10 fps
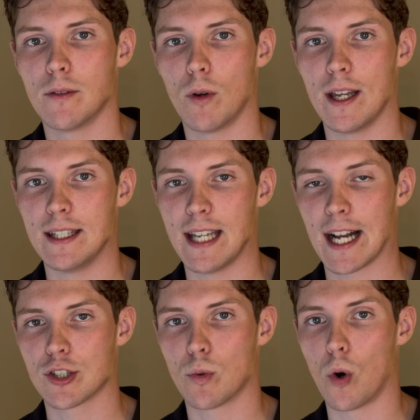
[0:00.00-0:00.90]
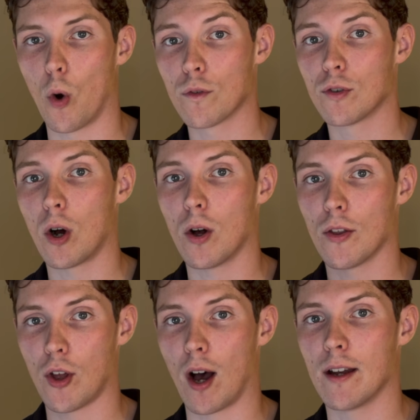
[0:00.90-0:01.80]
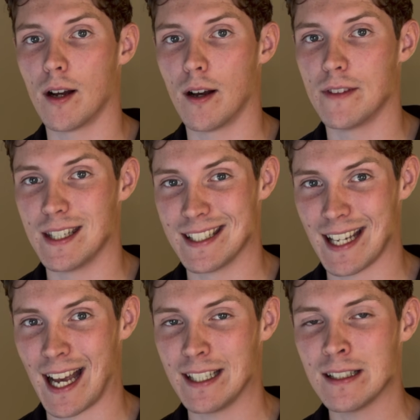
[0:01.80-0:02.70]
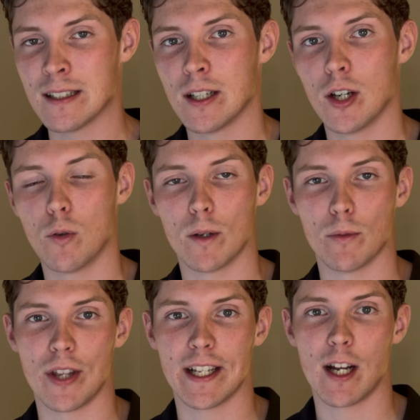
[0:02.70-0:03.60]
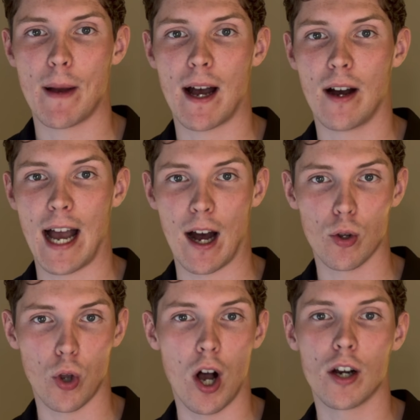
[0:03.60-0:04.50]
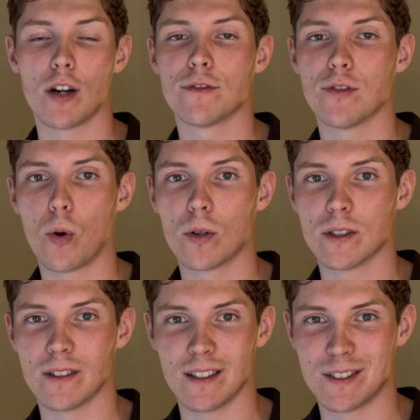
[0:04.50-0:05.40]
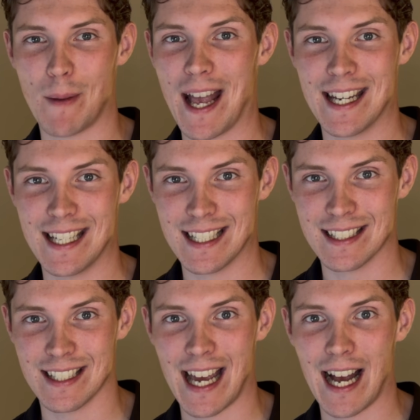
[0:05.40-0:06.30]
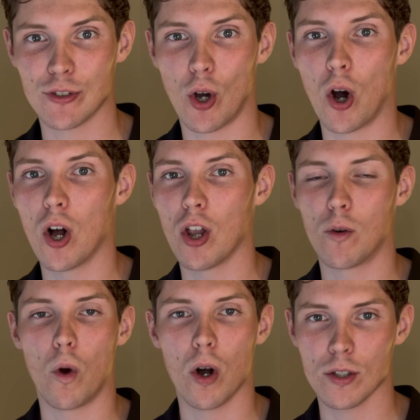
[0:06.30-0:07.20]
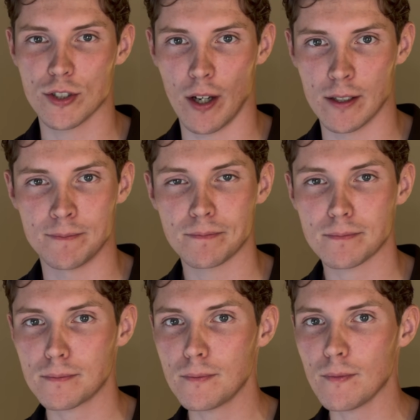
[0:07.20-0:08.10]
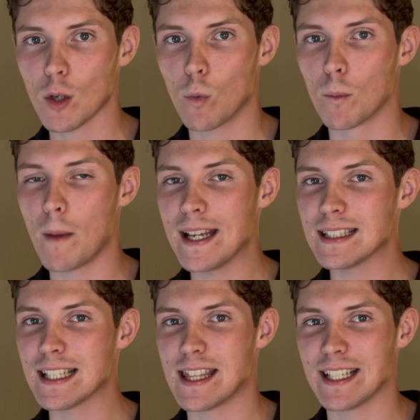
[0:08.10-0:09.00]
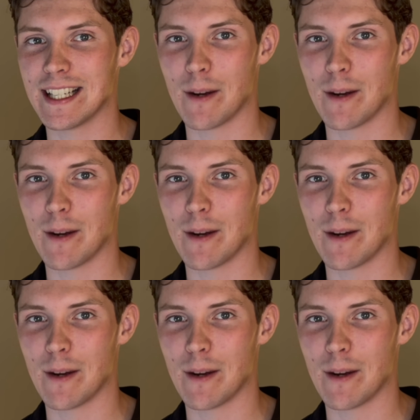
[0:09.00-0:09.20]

in the actual overall thought of the design. When we're thinking about how long our floor span is and how tall our walls are, we're mainly thinking